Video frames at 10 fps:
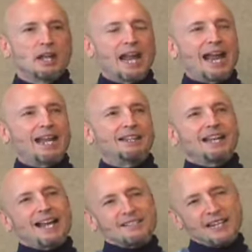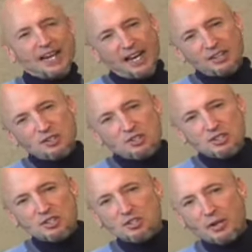And as I got used
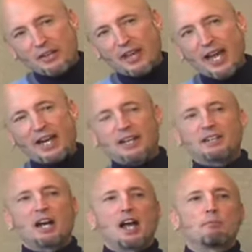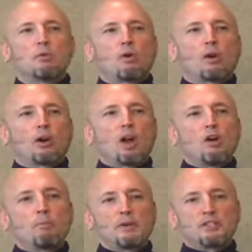to doing that and got more
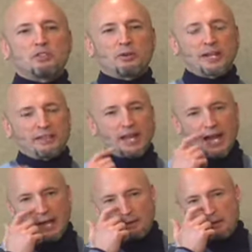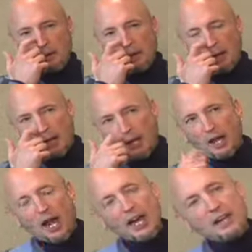open doing that,
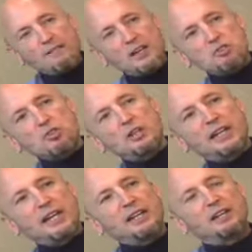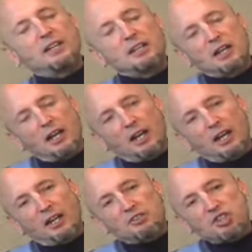I eventually
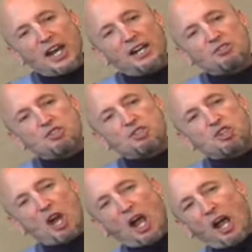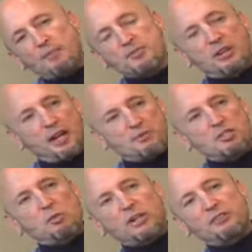changed jobs, and I'm
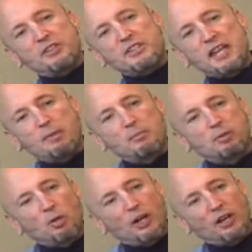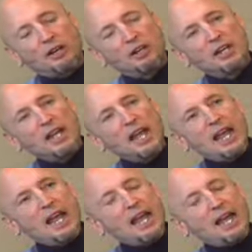still working for the same employer,
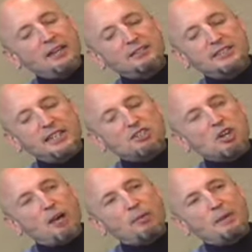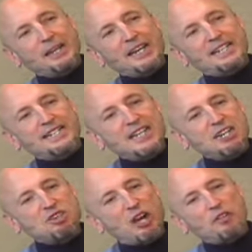and did a job where I began to
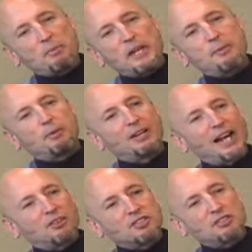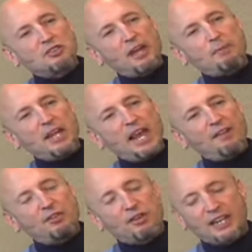teach other people how to do that
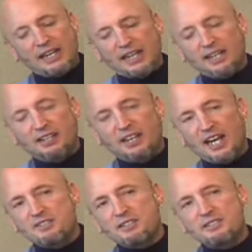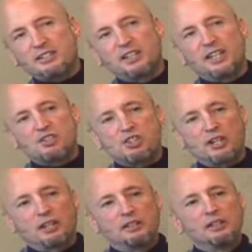behavior. They needed a licensed
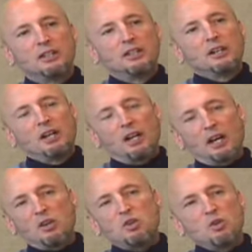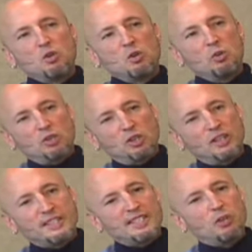clinician who
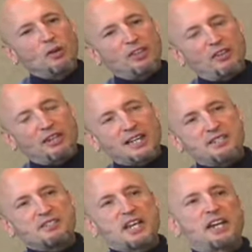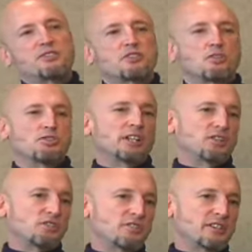could deal with other kinds of psychosocial
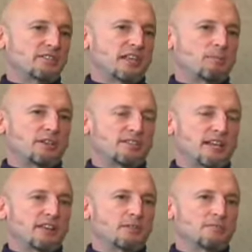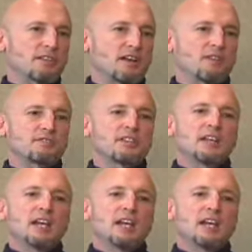issues as they presented themselves.